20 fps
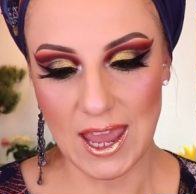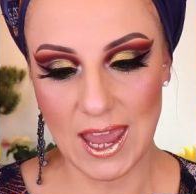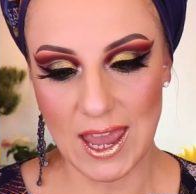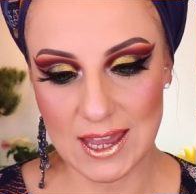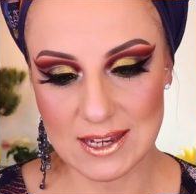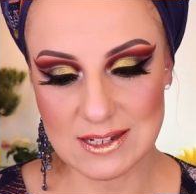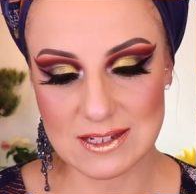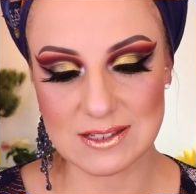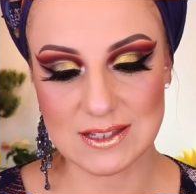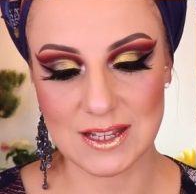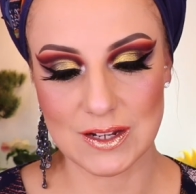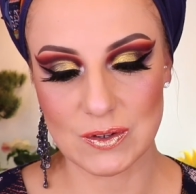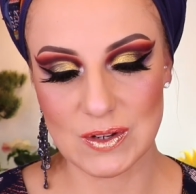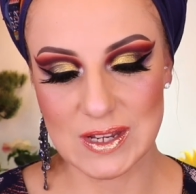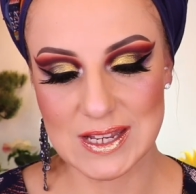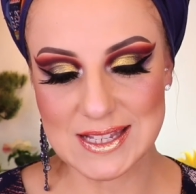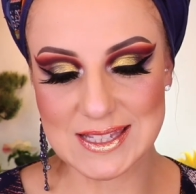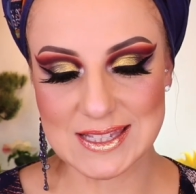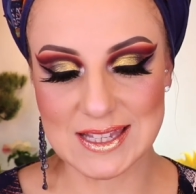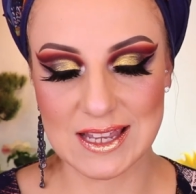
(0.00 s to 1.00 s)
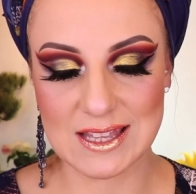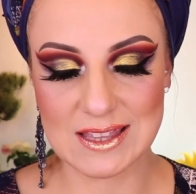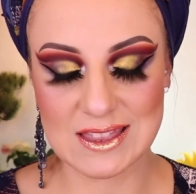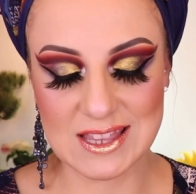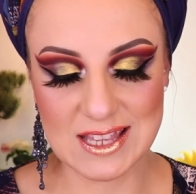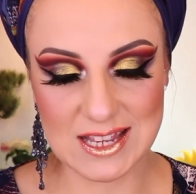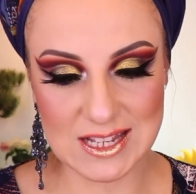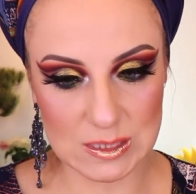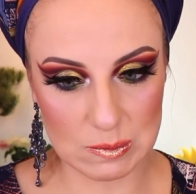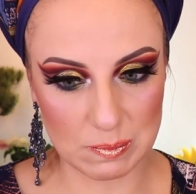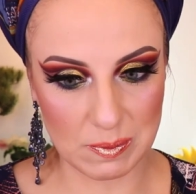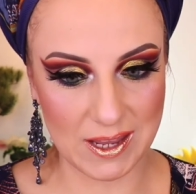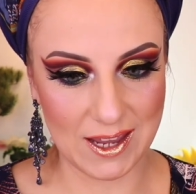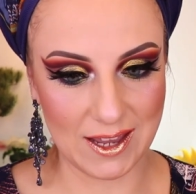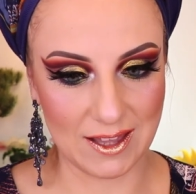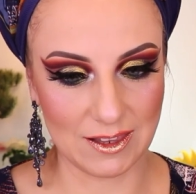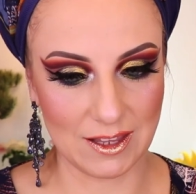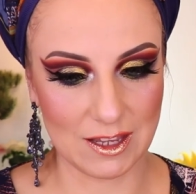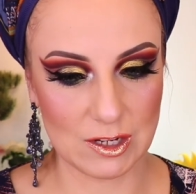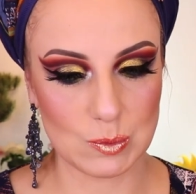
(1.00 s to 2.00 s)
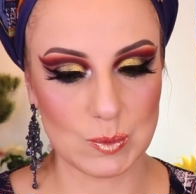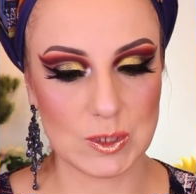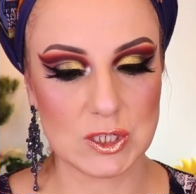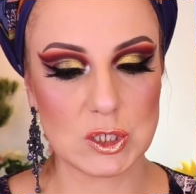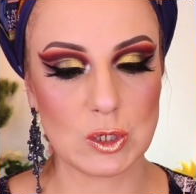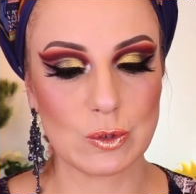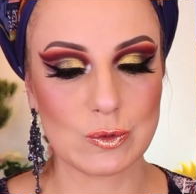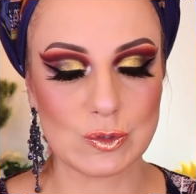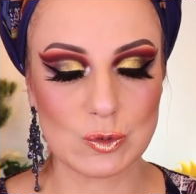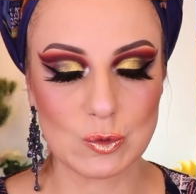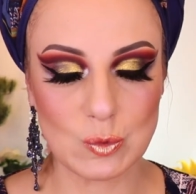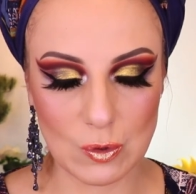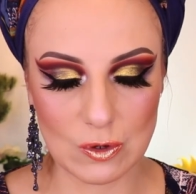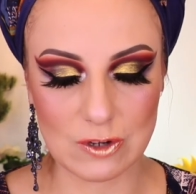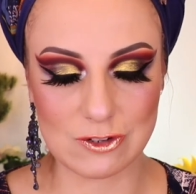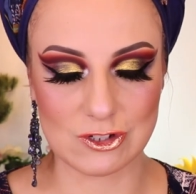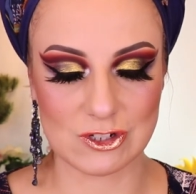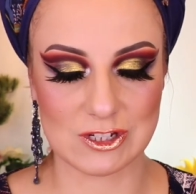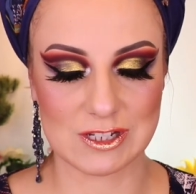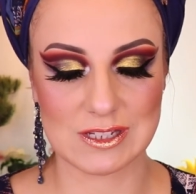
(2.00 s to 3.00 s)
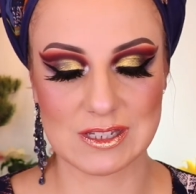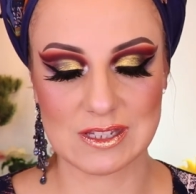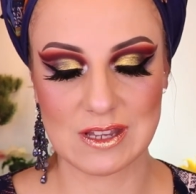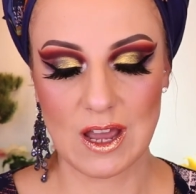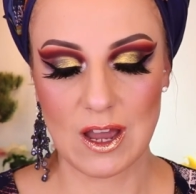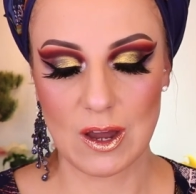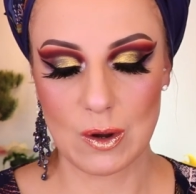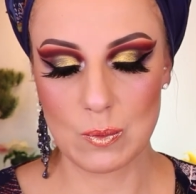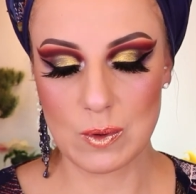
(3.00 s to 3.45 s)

And there is this palette, which looks gorgeous,